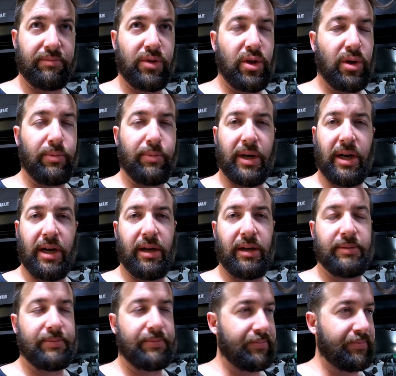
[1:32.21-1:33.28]
Don't
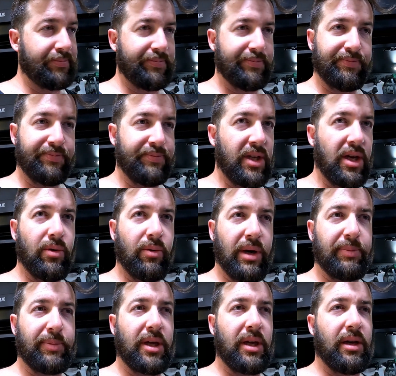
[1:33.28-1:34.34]
buy a
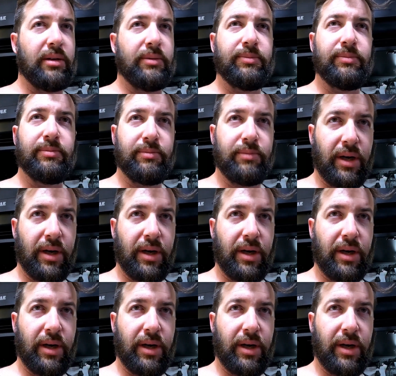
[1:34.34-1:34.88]
rep kit,